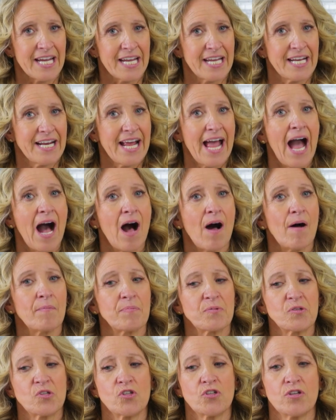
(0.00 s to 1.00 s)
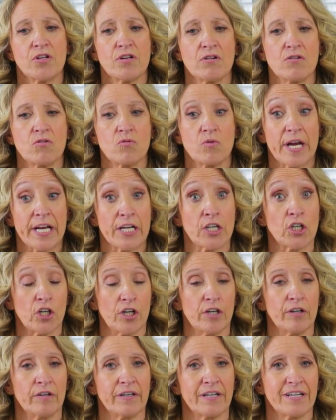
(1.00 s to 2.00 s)
it helps to
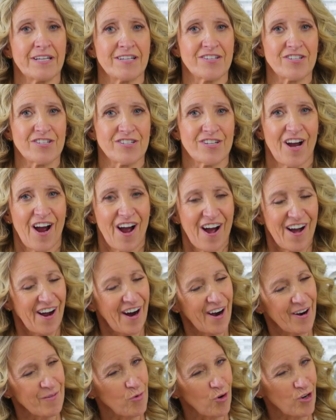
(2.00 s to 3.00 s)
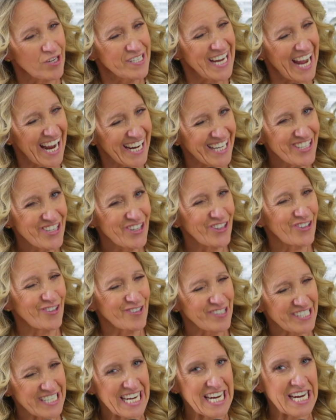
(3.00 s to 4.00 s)
encourage our more
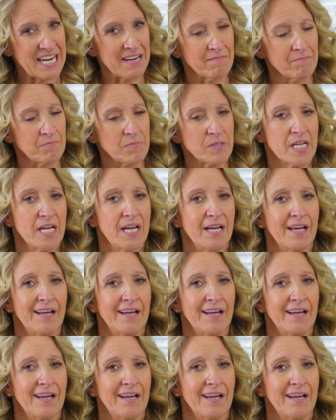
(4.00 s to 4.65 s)
technical teams